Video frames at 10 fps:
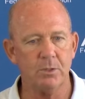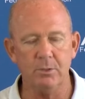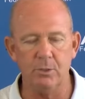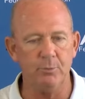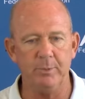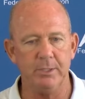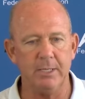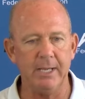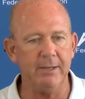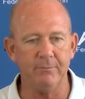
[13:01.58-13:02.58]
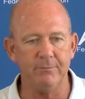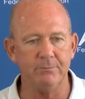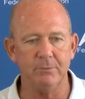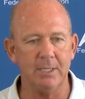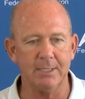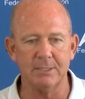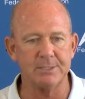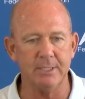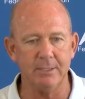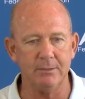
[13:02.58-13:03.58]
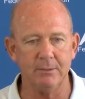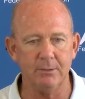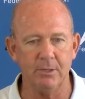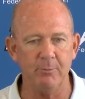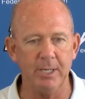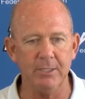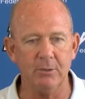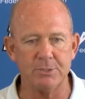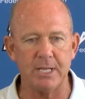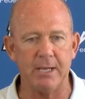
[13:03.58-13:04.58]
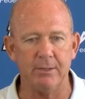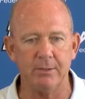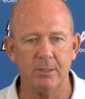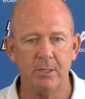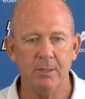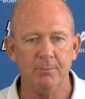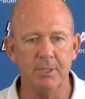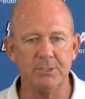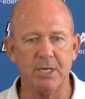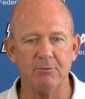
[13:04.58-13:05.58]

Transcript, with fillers: you know, but I have, like I said, everybody knows how much I